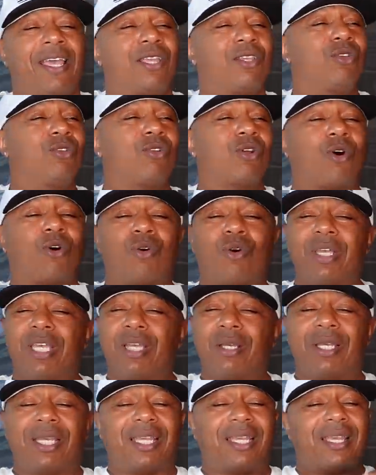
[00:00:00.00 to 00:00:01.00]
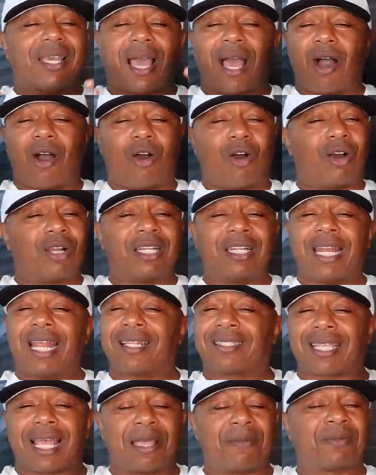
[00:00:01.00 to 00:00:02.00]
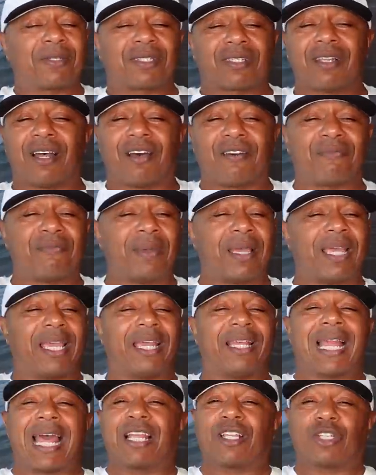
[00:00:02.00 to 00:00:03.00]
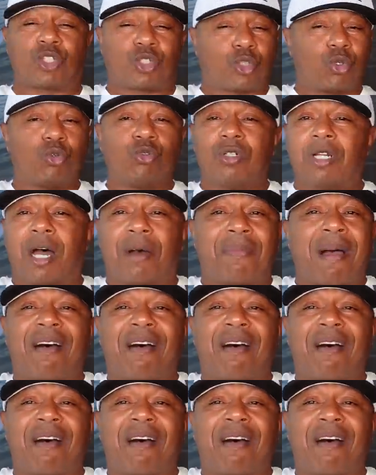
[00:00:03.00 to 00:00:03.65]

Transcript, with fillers: You know, it, all of that type of stuff, man. Like shooting up.